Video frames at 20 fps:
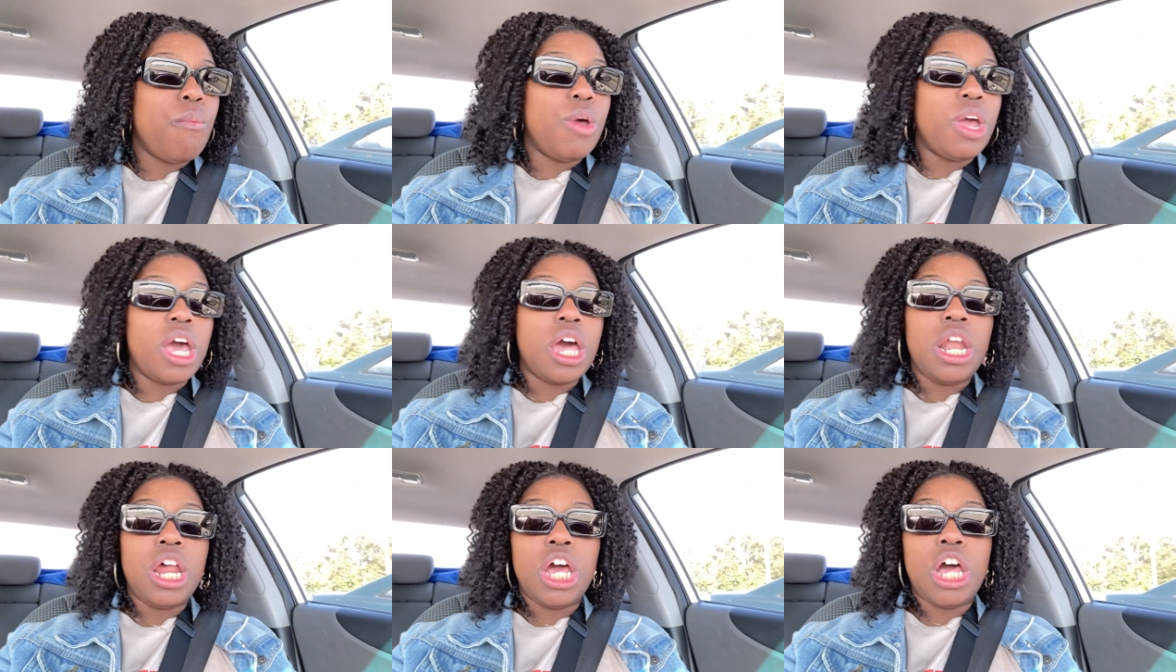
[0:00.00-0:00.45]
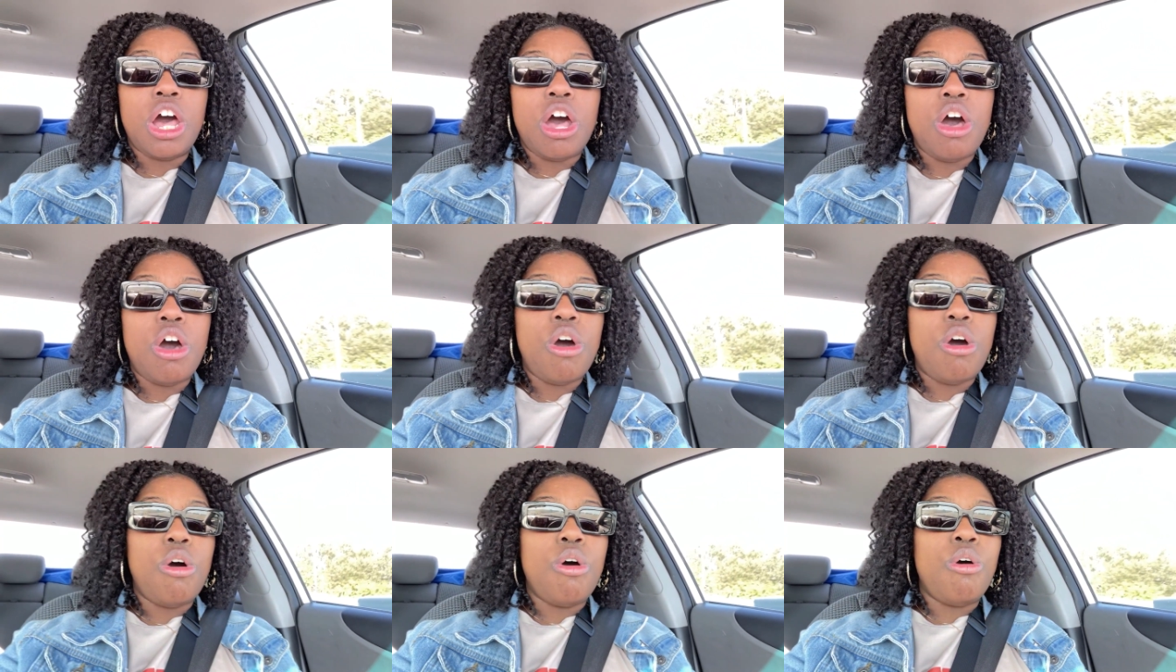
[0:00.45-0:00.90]
we're gonna
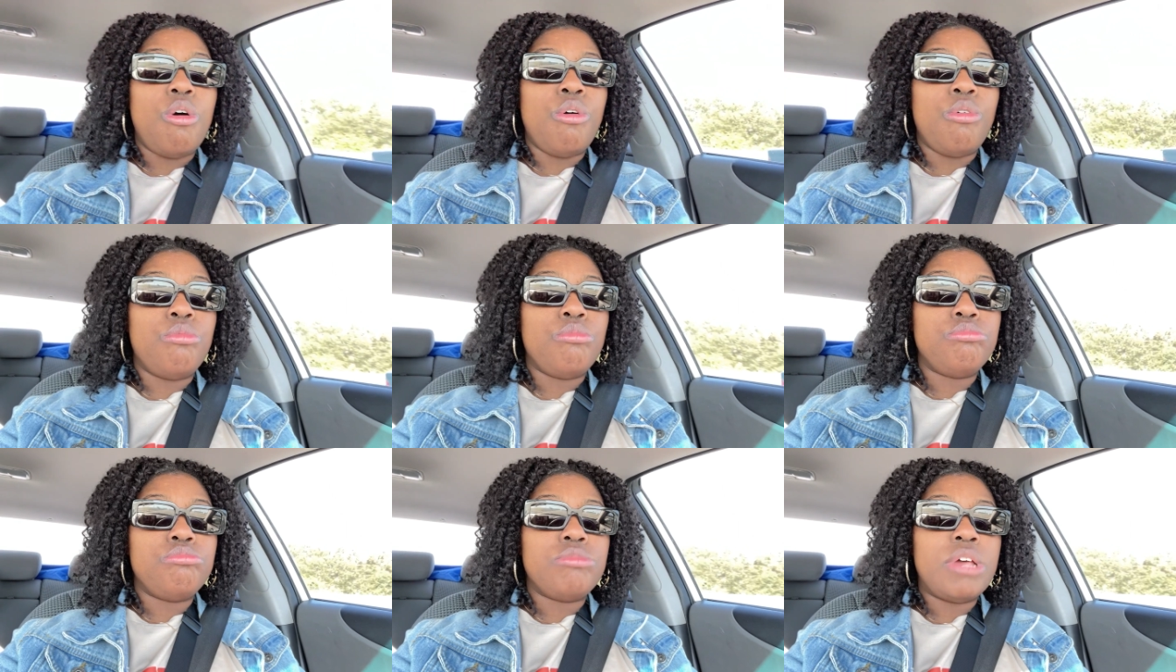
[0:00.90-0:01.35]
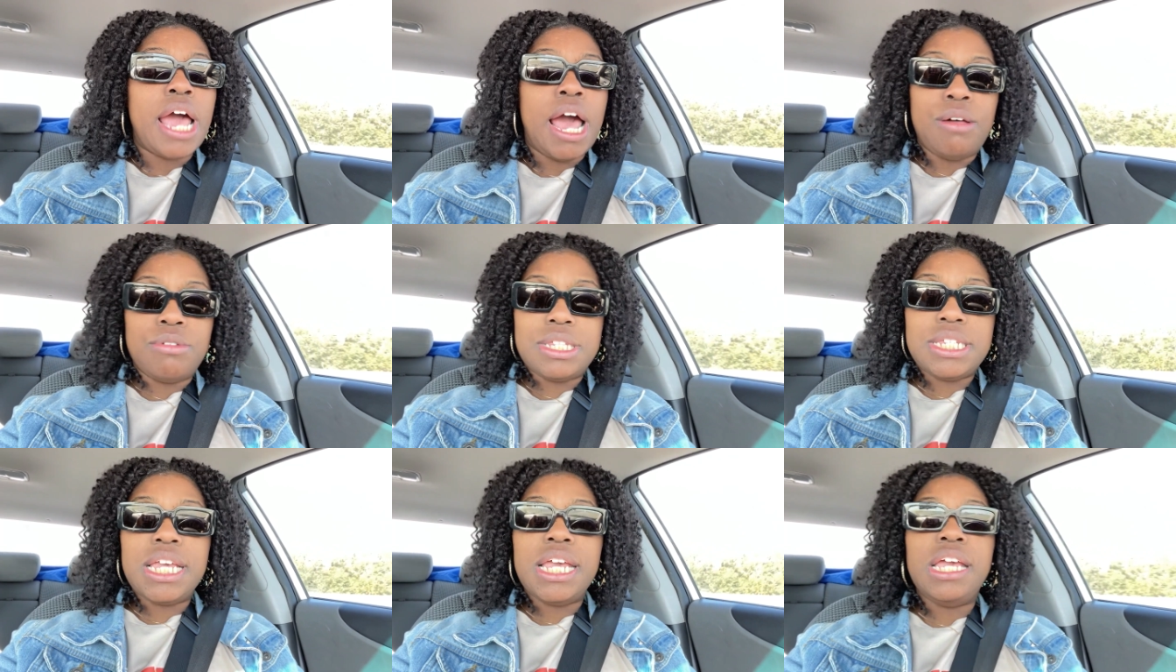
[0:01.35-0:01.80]
go
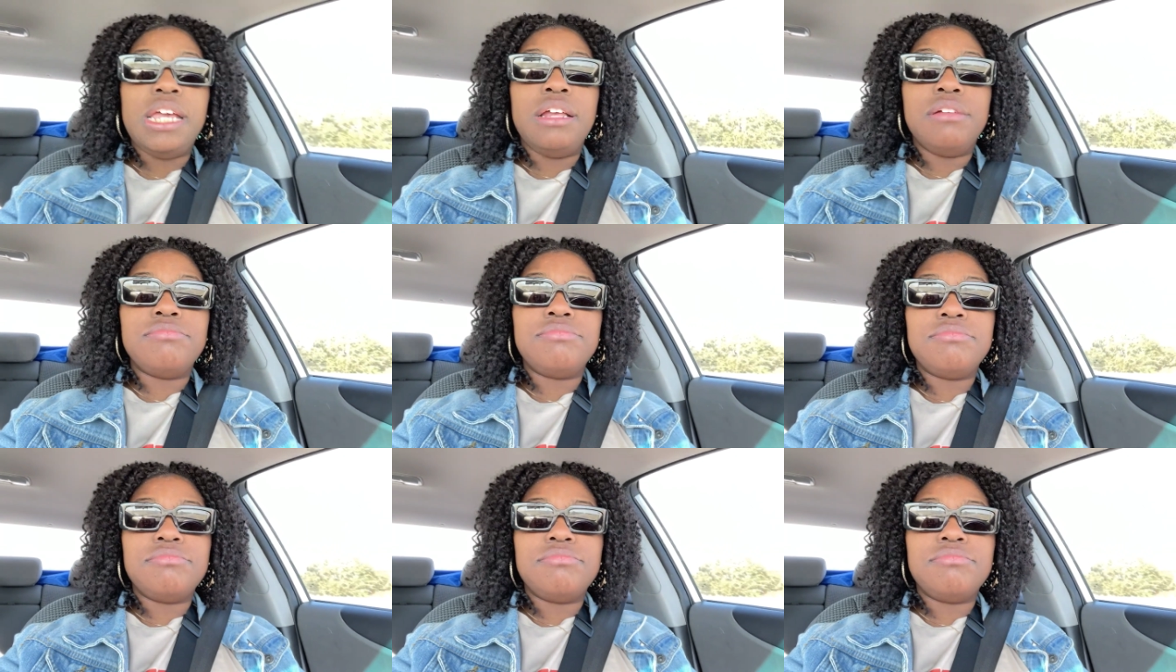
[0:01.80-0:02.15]
out to eat.